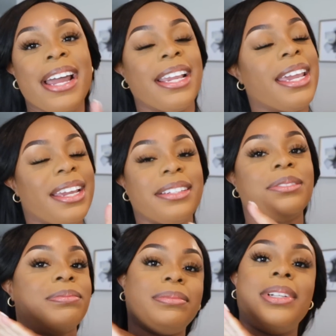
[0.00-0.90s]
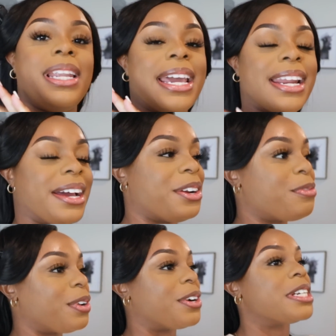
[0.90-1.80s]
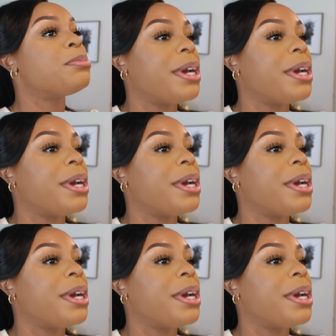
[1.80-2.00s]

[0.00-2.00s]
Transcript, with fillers: can lay down and flourish.